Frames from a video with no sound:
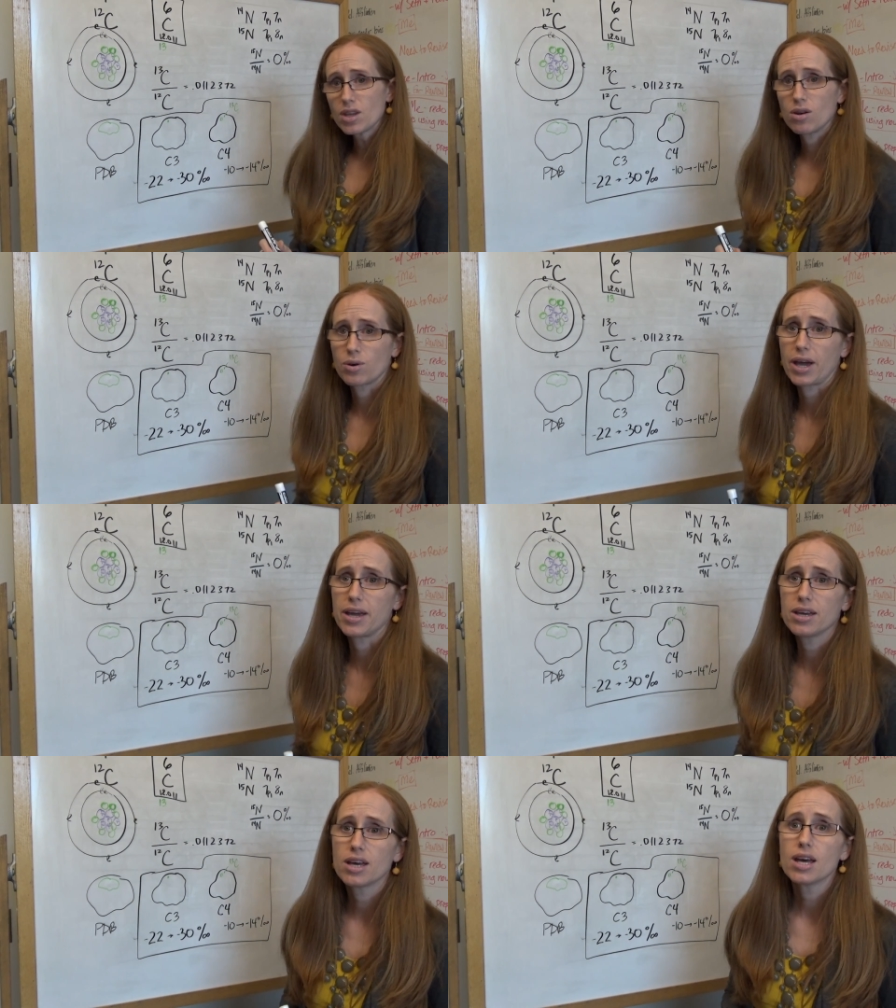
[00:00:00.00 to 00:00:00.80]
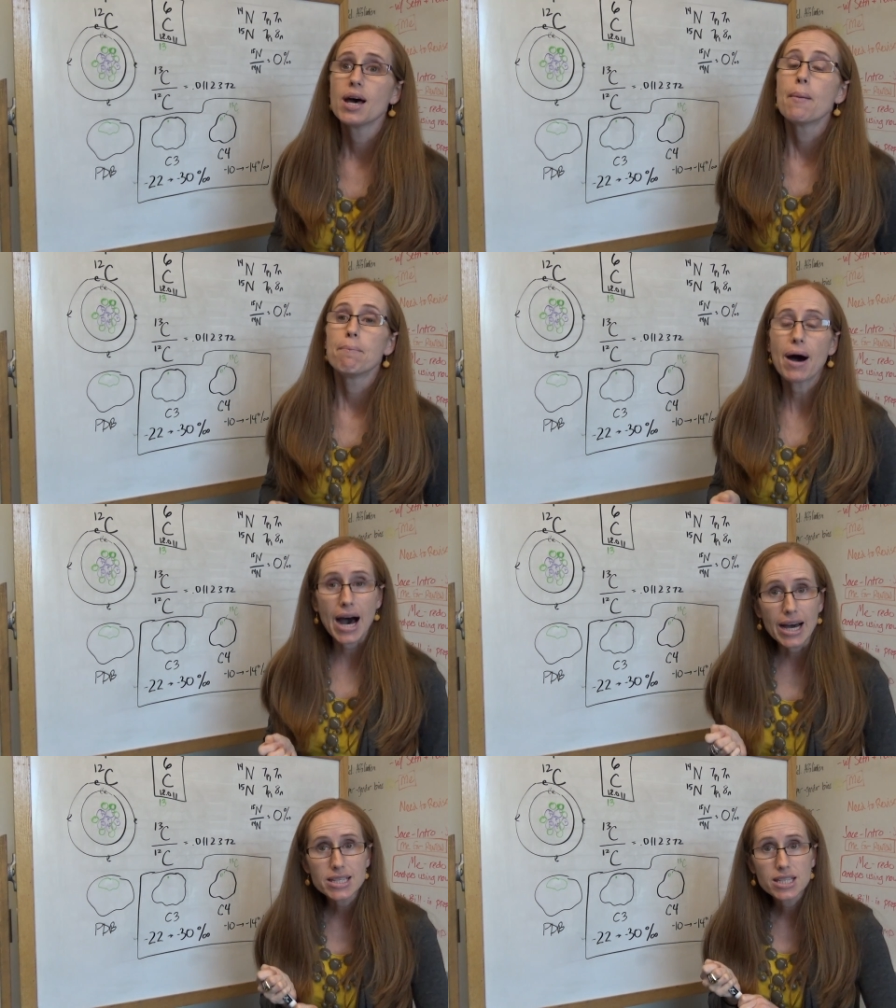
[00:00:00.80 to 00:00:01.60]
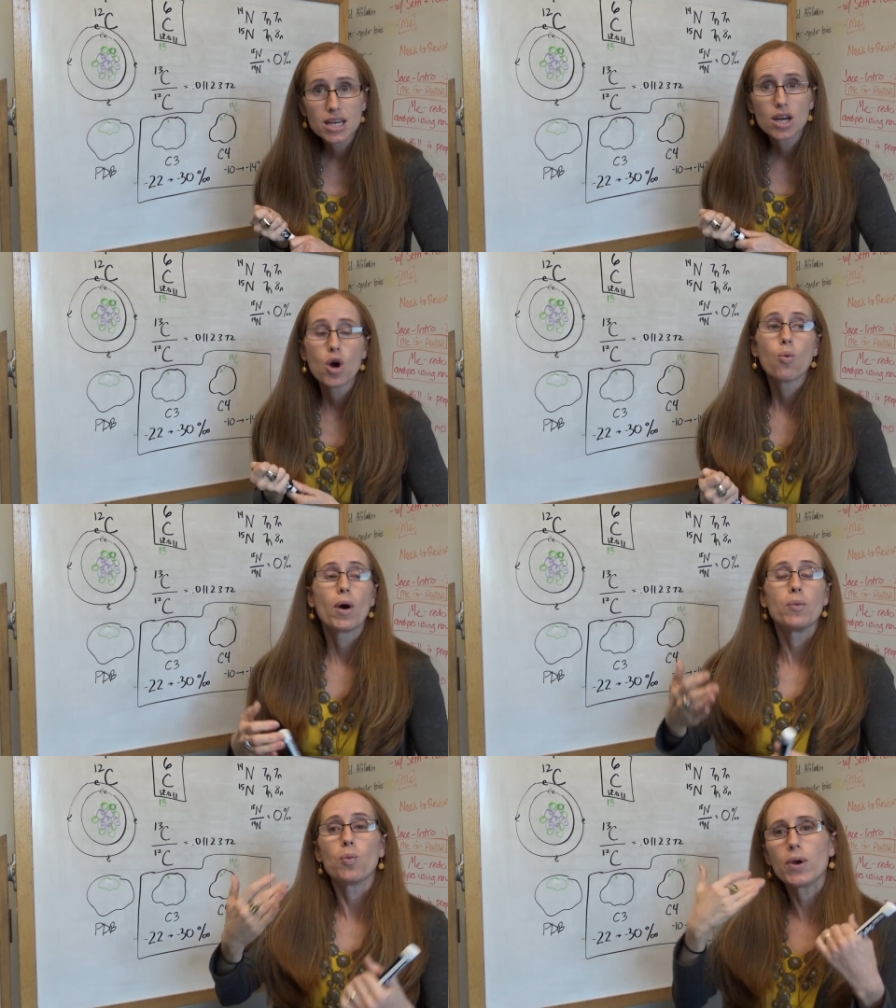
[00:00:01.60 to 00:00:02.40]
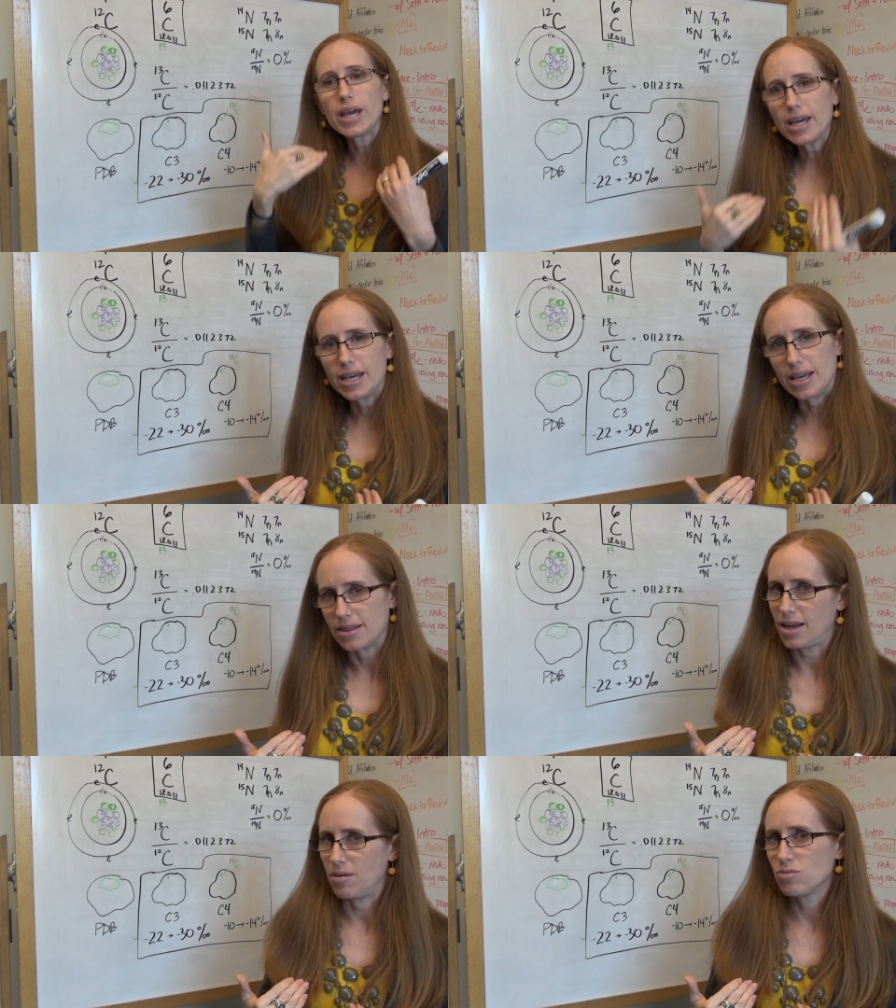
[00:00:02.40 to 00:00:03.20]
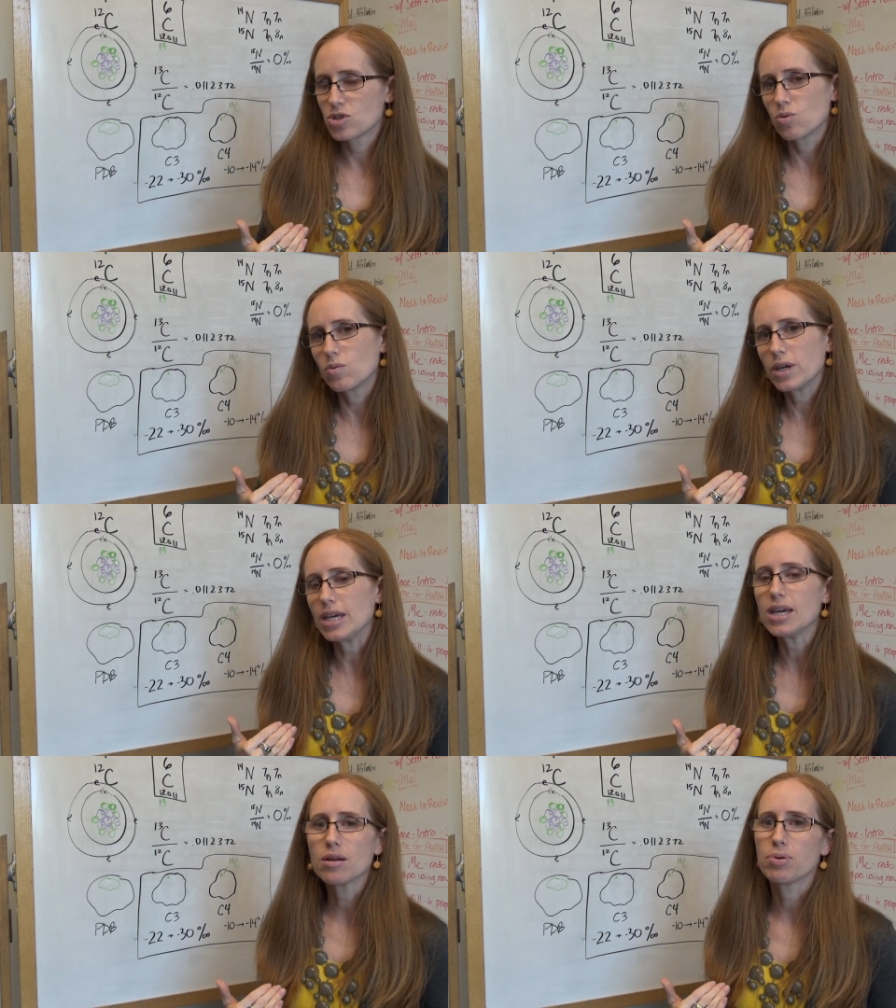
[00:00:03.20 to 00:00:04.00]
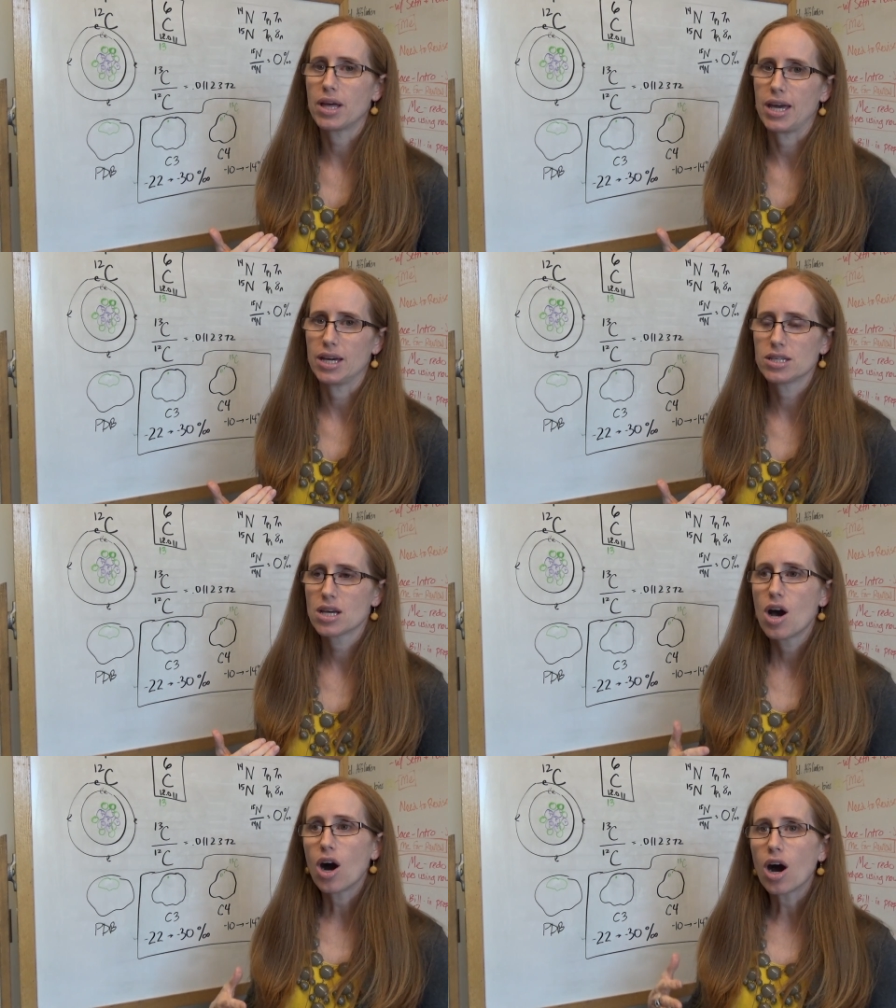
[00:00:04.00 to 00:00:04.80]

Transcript: Okay? But when we eat them, so when we eat a plant,